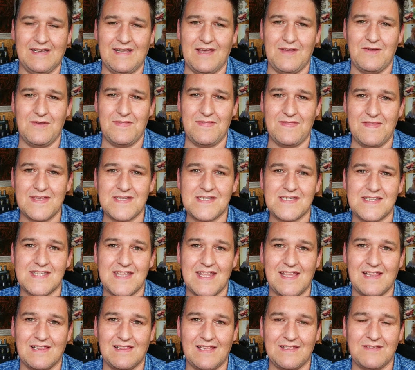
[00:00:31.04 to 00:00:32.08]
Now, this
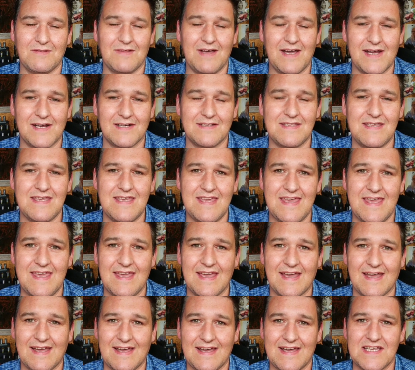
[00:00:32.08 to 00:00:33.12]
little
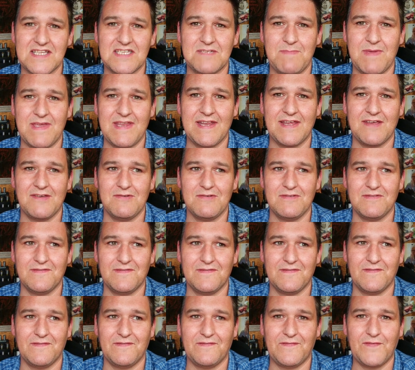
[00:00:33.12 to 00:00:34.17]
RTA has been out
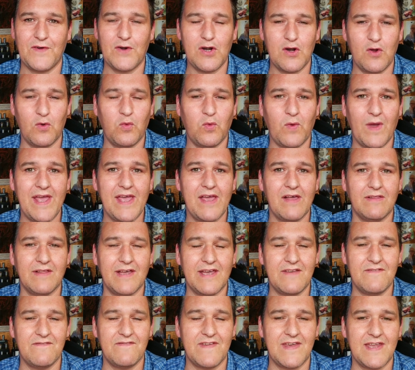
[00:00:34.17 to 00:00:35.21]
for a while
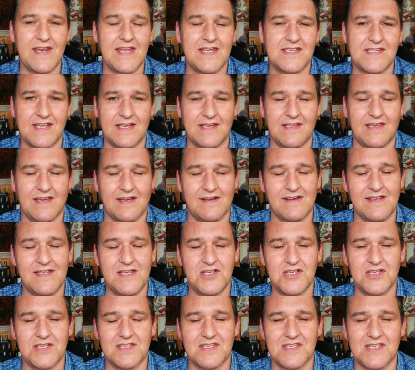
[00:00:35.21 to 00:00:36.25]
in various
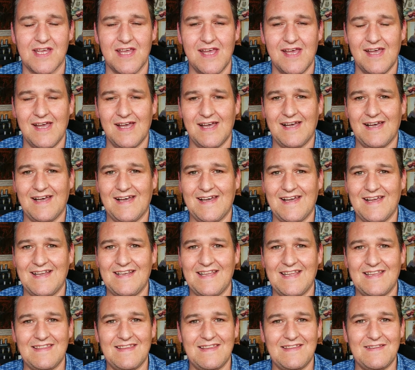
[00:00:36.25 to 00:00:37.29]
incarnations,
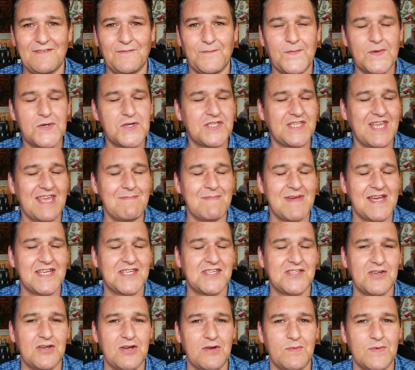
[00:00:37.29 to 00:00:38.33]
and the first time I
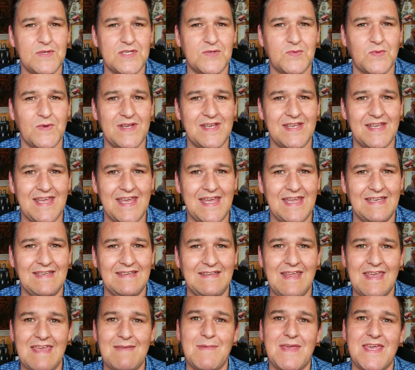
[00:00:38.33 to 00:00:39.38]
saw it was when
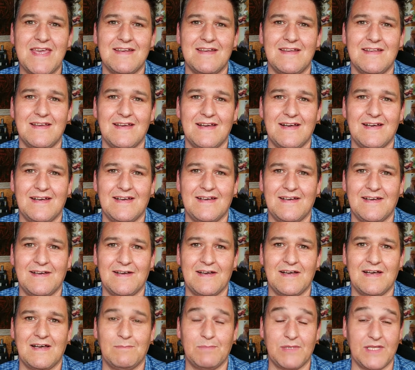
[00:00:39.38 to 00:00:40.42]
Damien,
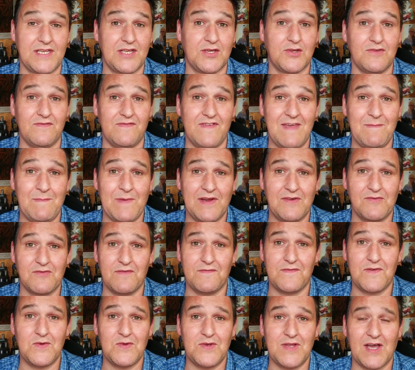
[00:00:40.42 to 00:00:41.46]
Bloody Good Vaping,
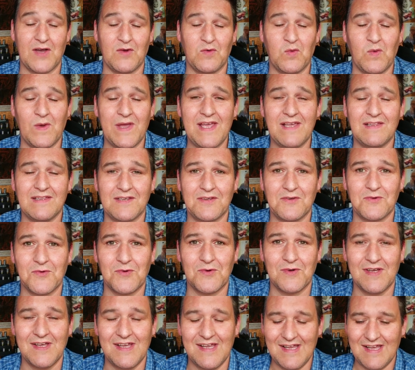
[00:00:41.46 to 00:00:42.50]
reviewed it a while
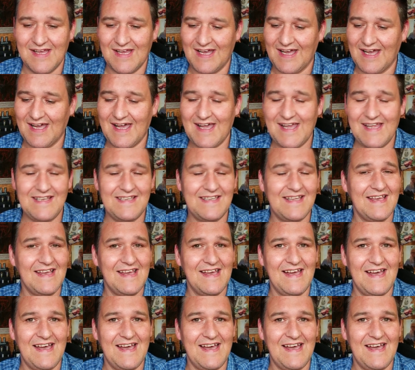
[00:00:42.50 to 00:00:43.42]
ago. And